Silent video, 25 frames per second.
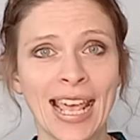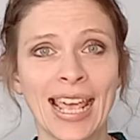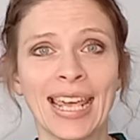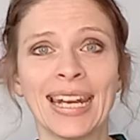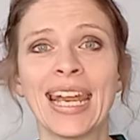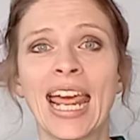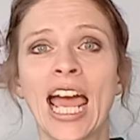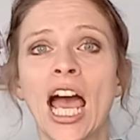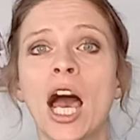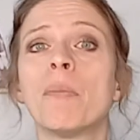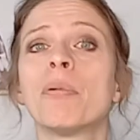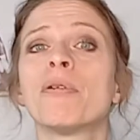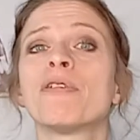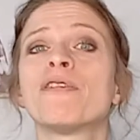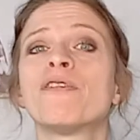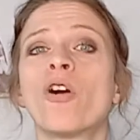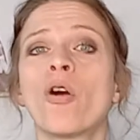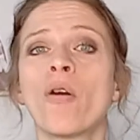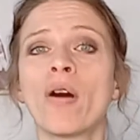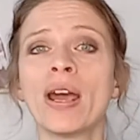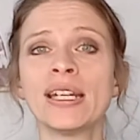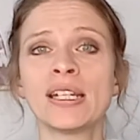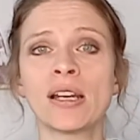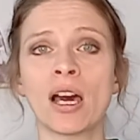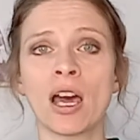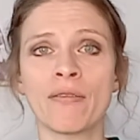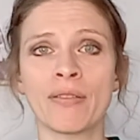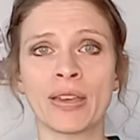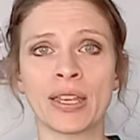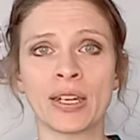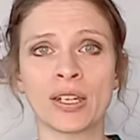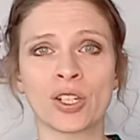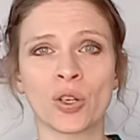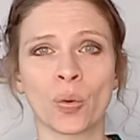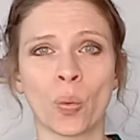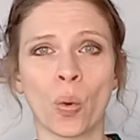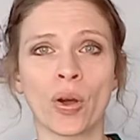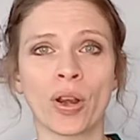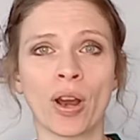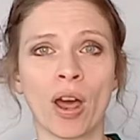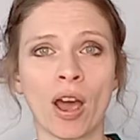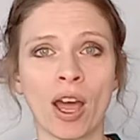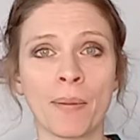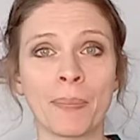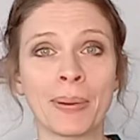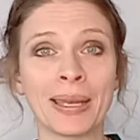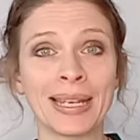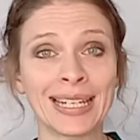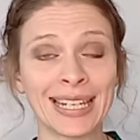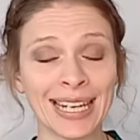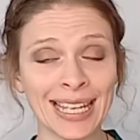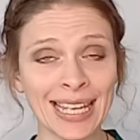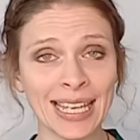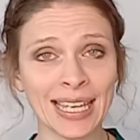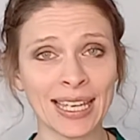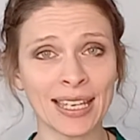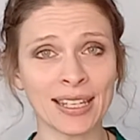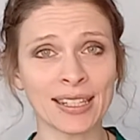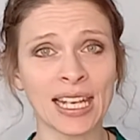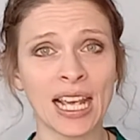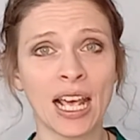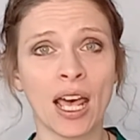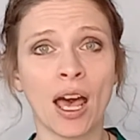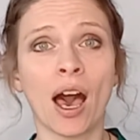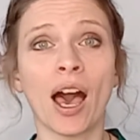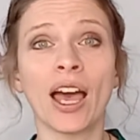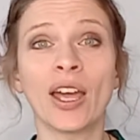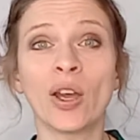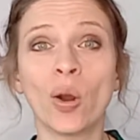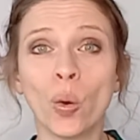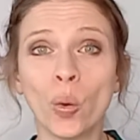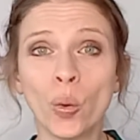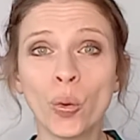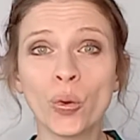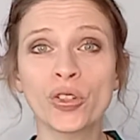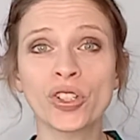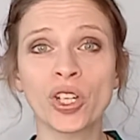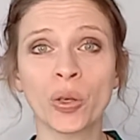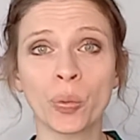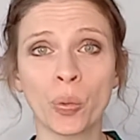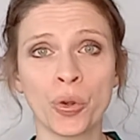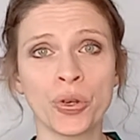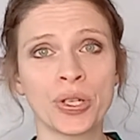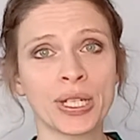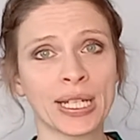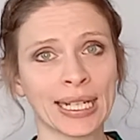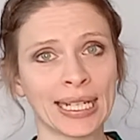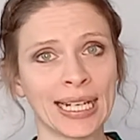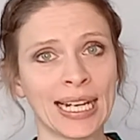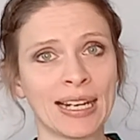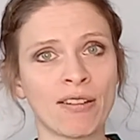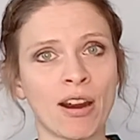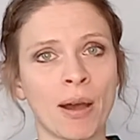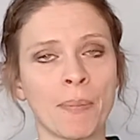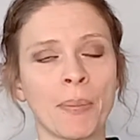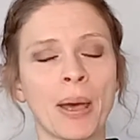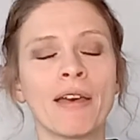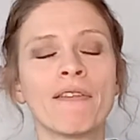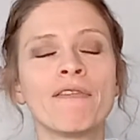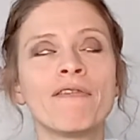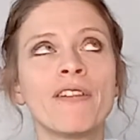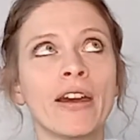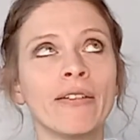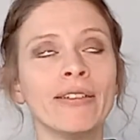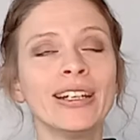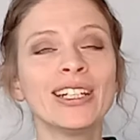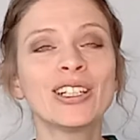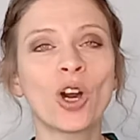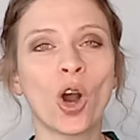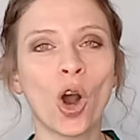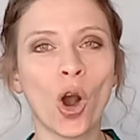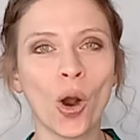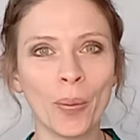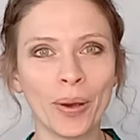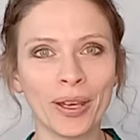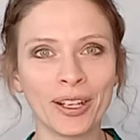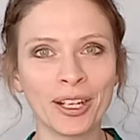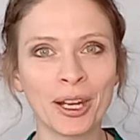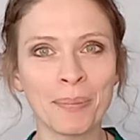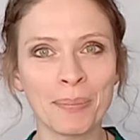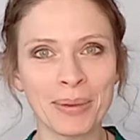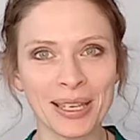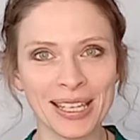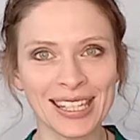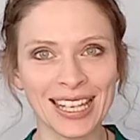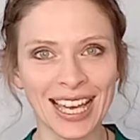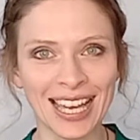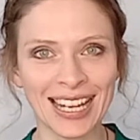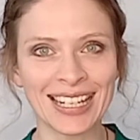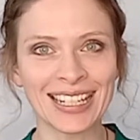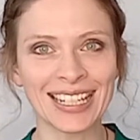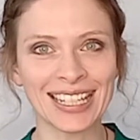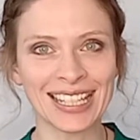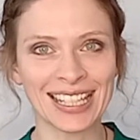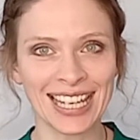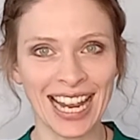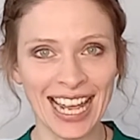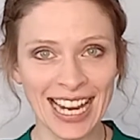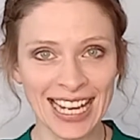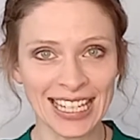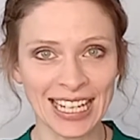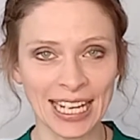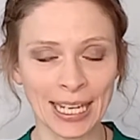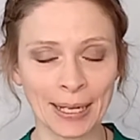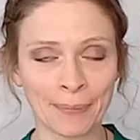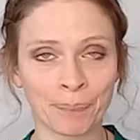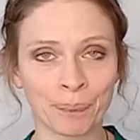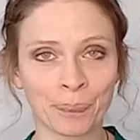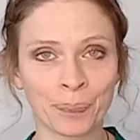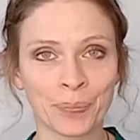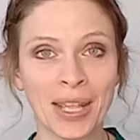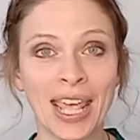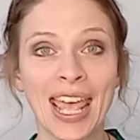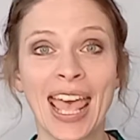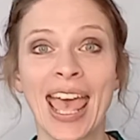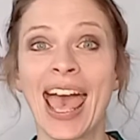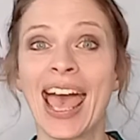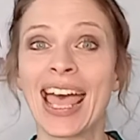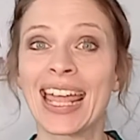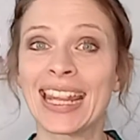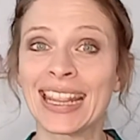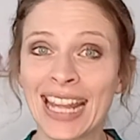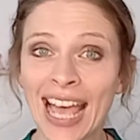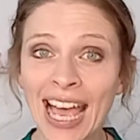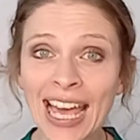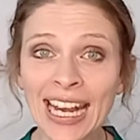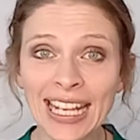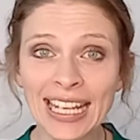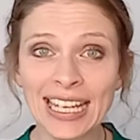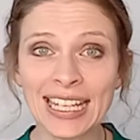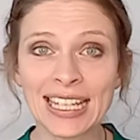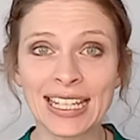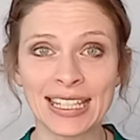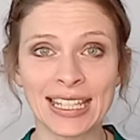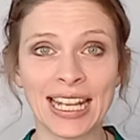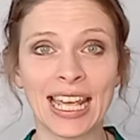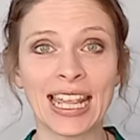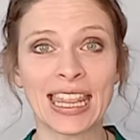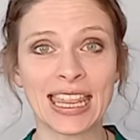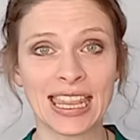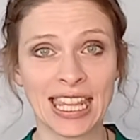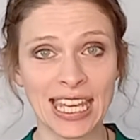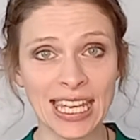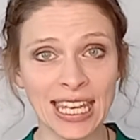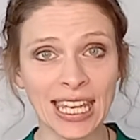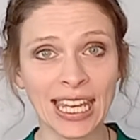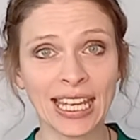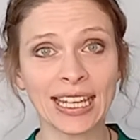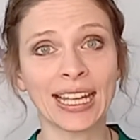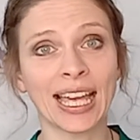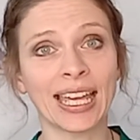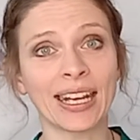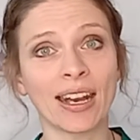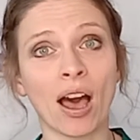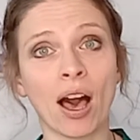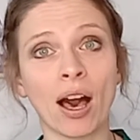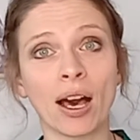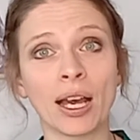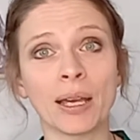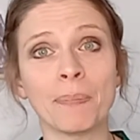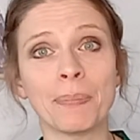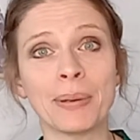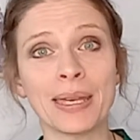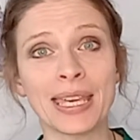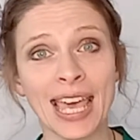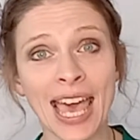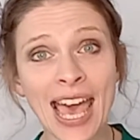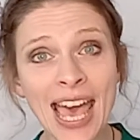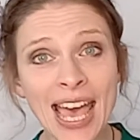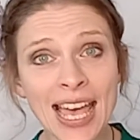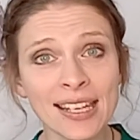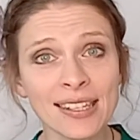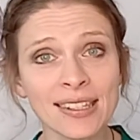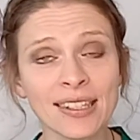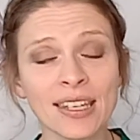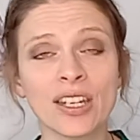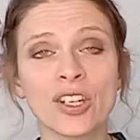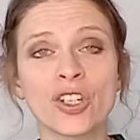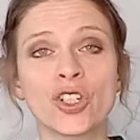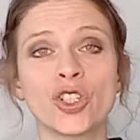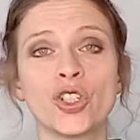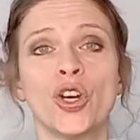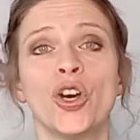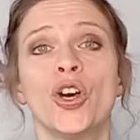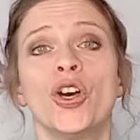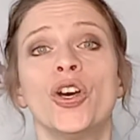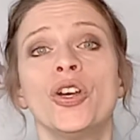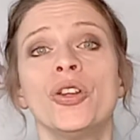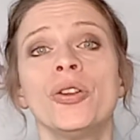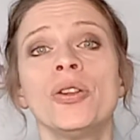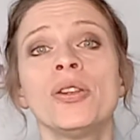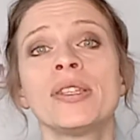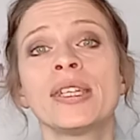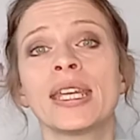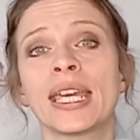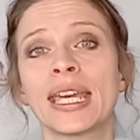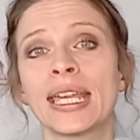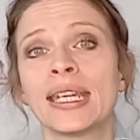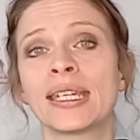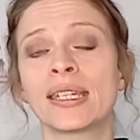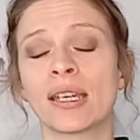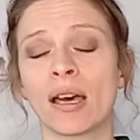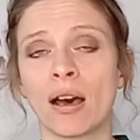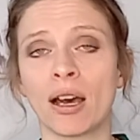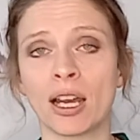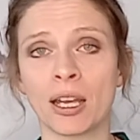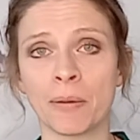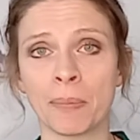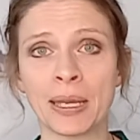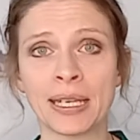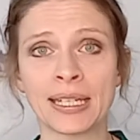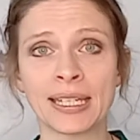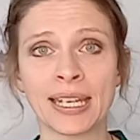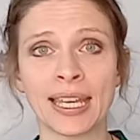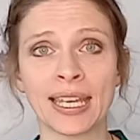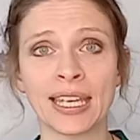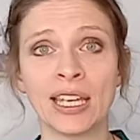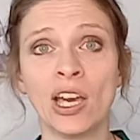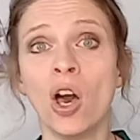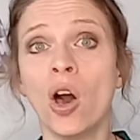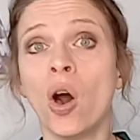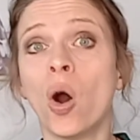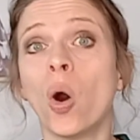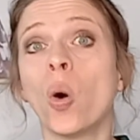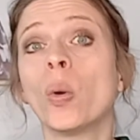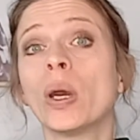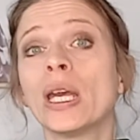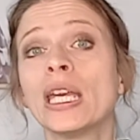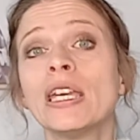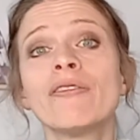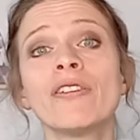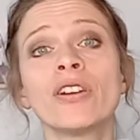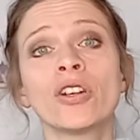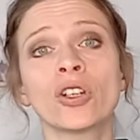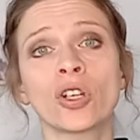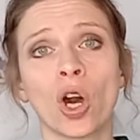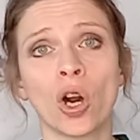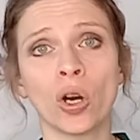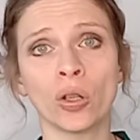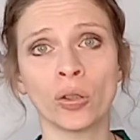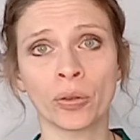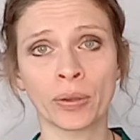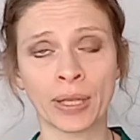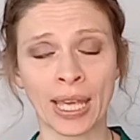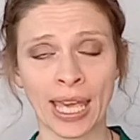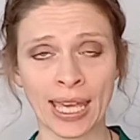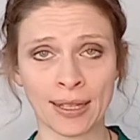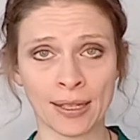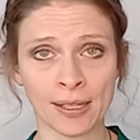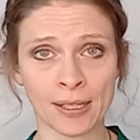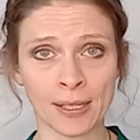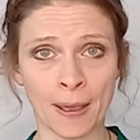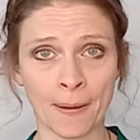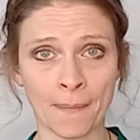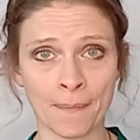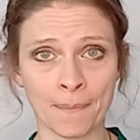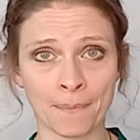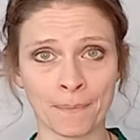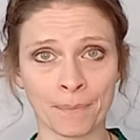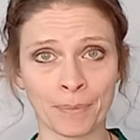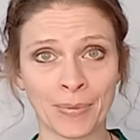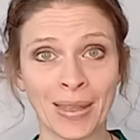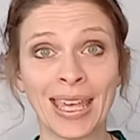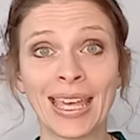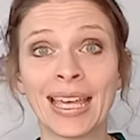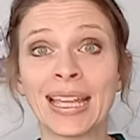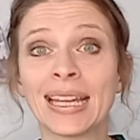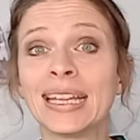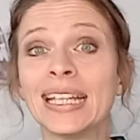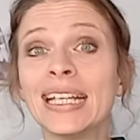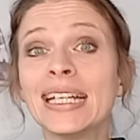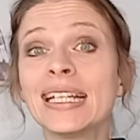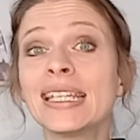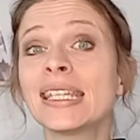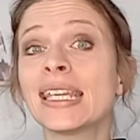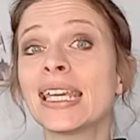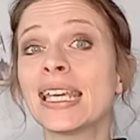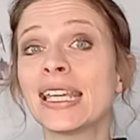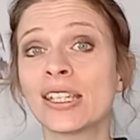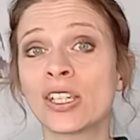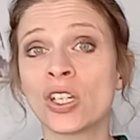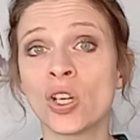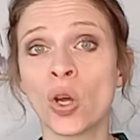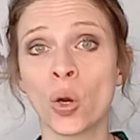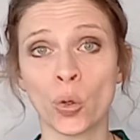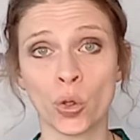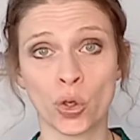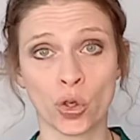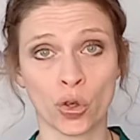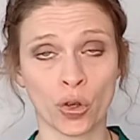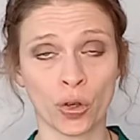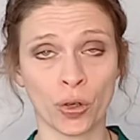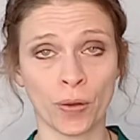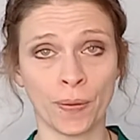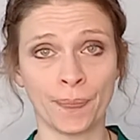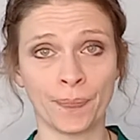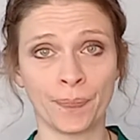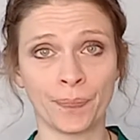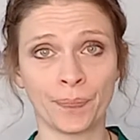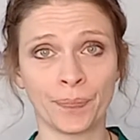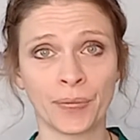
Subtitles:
Now, before I dive into what IBD is, I also want to clear up a very common misunderstanding, and that is thinking that IBS turns into IBD or even colon cancer. This is not true.